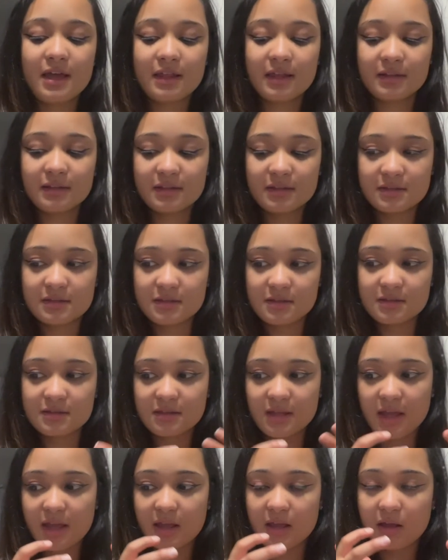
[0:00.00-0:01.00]
Like this is
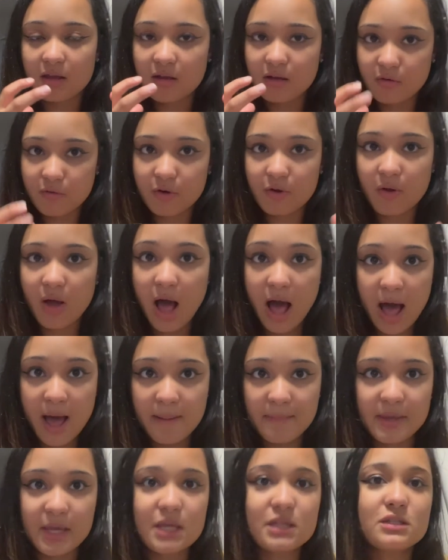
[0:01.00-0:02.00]
like a real
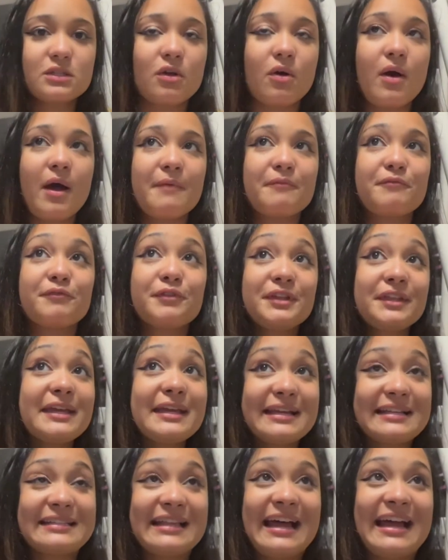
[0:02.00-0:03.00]
hobby, so I'm really
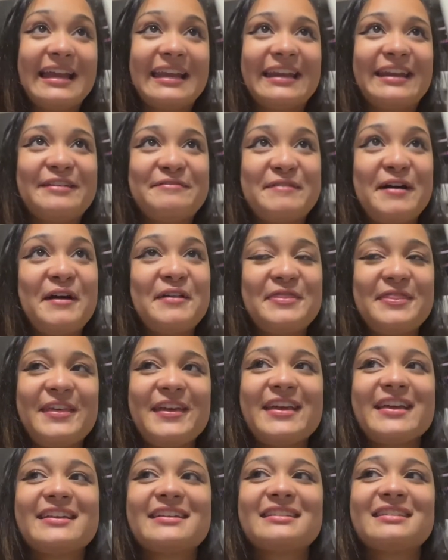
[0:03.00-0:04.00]
excited about
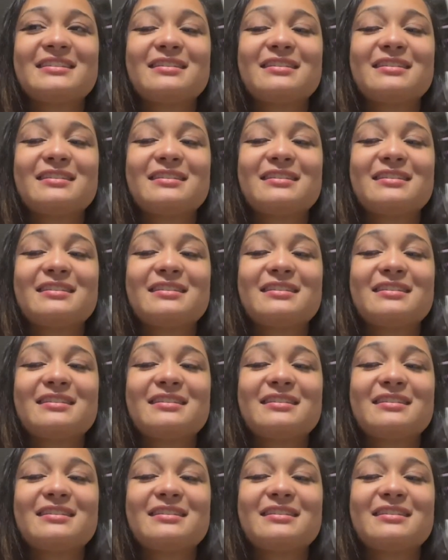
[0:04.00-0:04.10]
this.